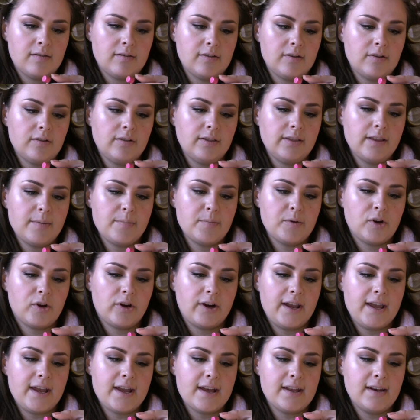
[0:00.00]
little lip
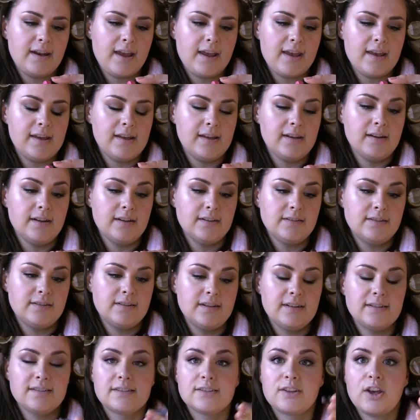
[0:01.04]
crayon in
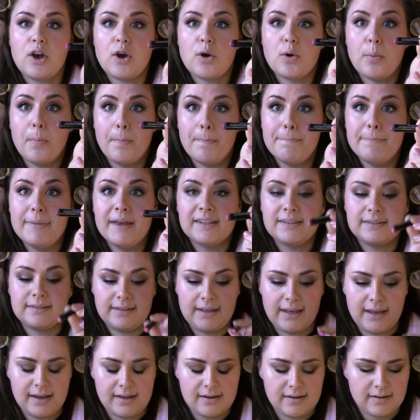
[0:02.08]
Disco
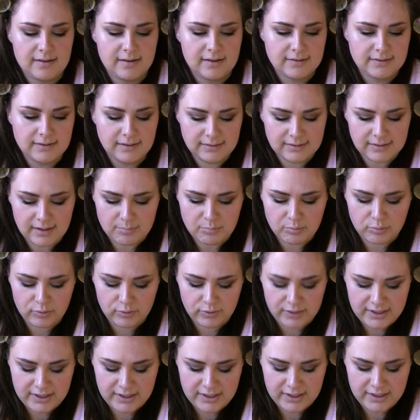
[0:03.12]
Biscuit. This is a
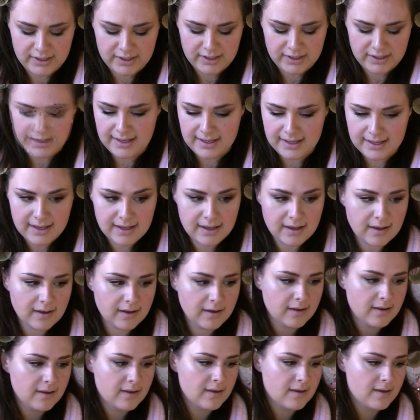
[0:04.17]
pretty
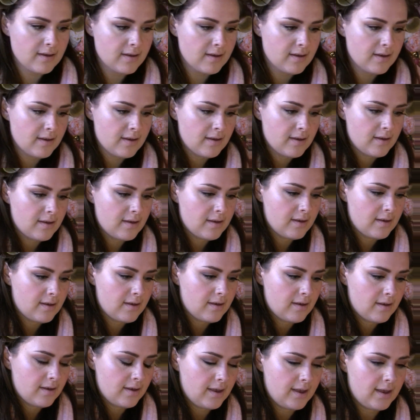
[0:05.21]
pink.
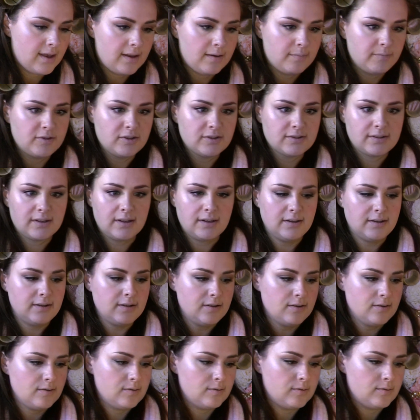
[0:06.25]
And I'm just going
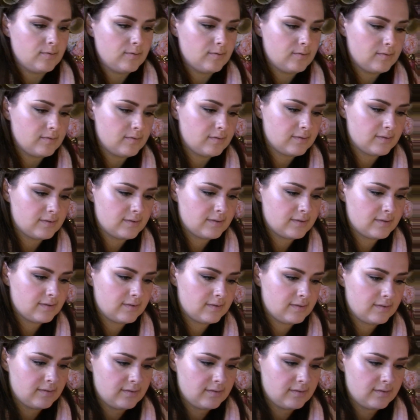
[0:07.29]
to use,